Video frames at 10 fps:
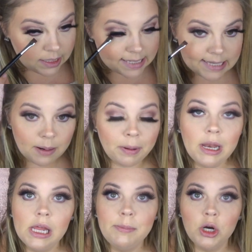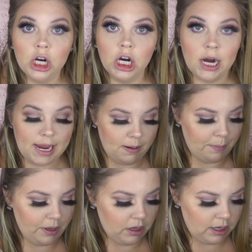Is it a plum or a
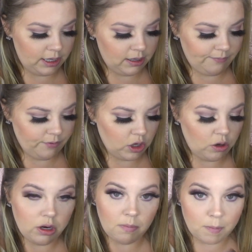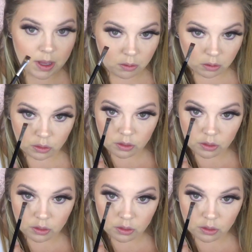grape? I called it both.